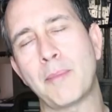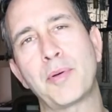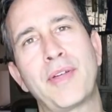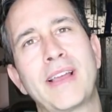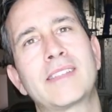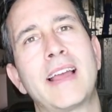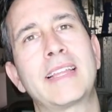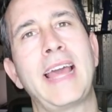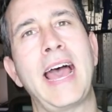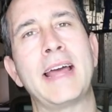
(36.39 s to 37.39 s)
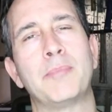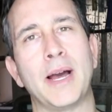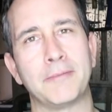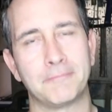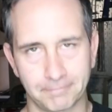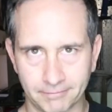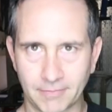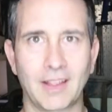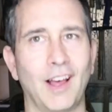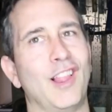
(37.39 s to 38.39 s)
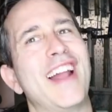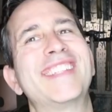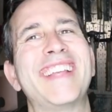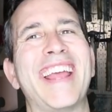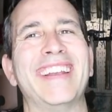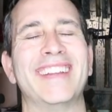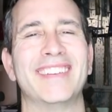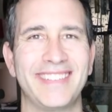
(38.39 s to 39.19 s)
A couple things like that, but a lot of sanding.